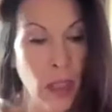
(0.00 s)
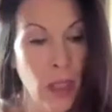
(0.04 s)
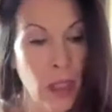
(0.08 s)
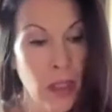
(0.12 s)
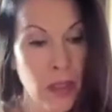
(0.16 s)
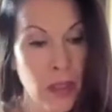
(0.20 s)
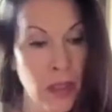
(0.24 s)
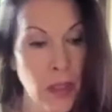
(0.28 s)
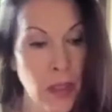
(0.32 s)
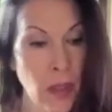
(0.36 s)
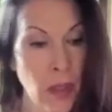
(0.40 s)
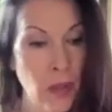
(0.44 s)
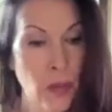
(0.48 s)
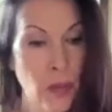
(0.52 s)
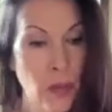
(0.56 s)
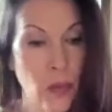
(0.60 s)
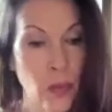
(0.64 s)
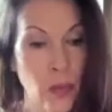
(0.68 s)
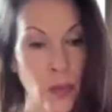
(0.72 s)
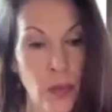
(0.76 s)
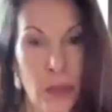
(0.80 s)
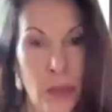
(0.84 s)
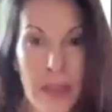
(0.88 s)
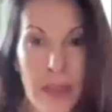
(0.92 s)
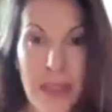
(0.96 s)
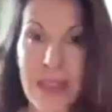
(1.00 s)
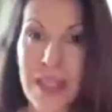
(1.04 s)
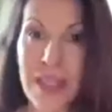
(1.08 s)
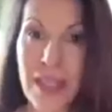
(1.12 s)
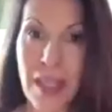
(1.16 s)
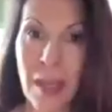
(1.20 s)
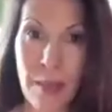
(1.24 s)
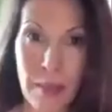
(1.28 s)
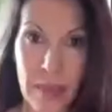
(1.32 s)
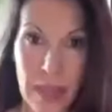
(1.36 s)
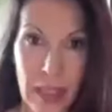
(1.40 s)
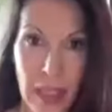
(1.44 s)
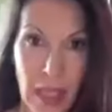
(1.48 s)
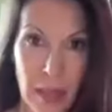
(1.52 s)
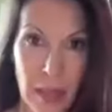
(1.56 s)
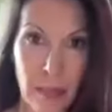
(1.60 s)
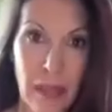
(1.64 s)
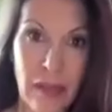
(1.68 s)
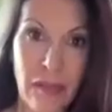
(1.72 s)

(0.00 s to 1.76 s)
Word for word: So when this comes up,